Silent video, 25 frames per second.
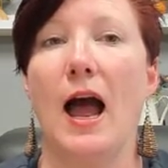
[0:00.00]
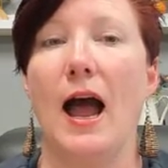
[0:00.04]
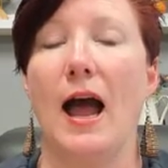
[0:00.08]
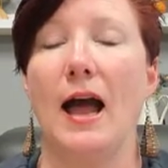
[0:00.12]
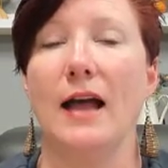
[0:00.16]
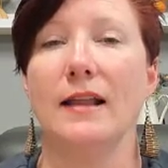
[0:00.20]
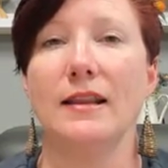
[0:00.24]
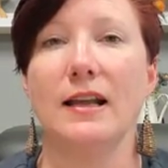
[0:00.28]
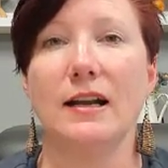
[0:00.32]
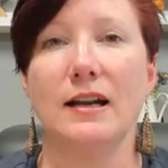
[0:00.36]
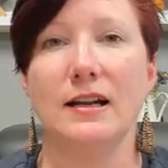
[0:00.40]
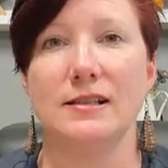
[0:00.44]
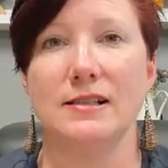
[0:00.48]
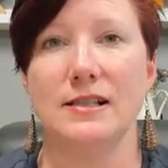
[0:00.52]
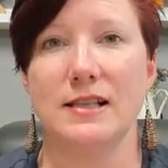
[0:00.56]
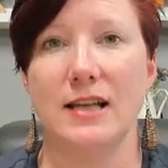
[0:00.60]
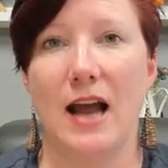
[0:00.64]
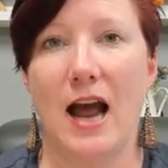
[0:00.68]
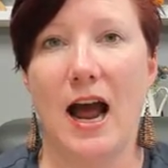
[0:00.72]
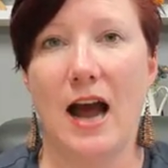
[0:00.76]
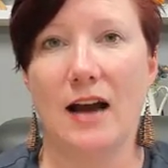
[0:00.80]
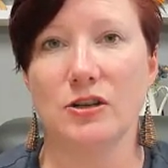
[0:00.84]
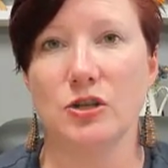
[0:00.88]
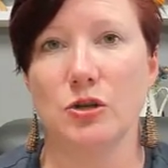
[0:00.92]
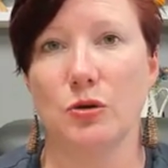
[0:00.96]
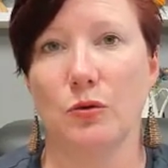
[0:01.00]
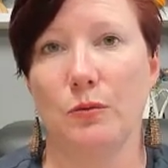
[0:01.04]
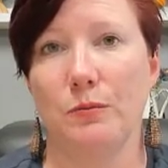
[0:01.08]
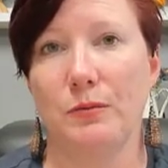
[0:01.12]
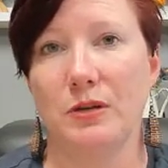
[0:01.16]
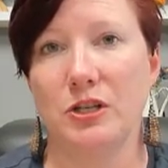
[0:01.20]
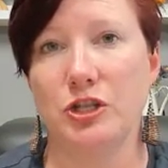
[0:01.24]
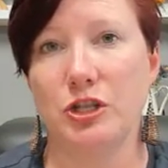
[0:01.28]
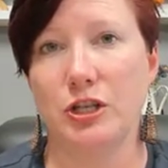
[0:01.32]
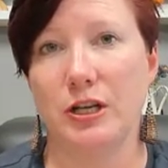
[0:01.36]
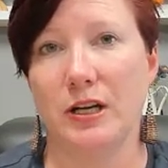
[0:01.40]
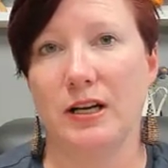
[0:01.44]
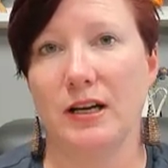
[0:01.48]
and then it's the actual
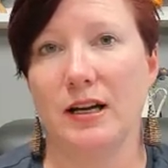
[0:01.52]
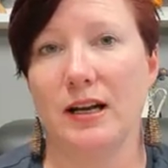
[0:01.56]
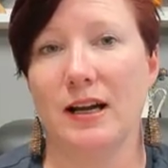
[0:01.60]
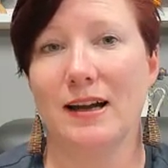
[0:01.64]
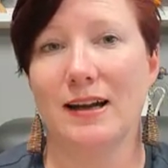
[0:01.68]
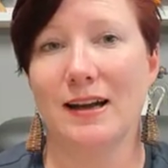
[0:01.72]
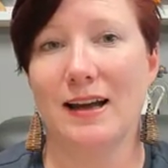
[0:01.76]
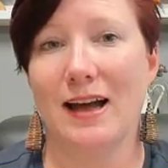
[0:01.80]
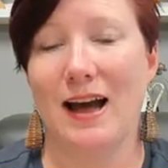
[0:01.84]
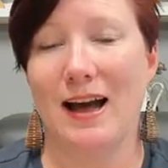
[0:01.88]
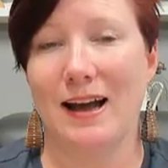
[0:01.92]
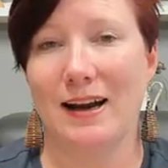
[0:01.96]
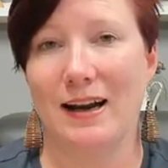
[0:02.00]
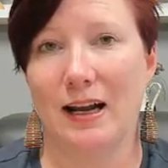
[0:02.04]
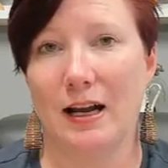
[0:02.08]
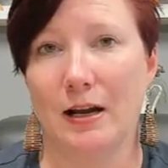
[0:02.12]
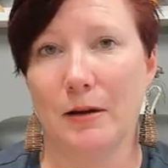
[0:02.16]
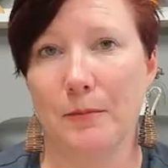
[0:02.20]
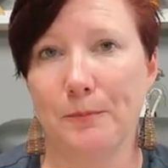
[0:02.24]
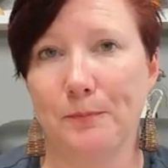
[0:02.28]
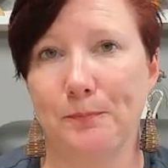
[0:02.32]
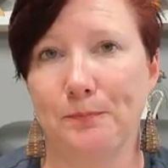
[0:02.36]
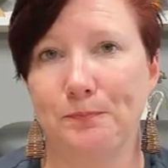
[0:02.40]
machine cutting.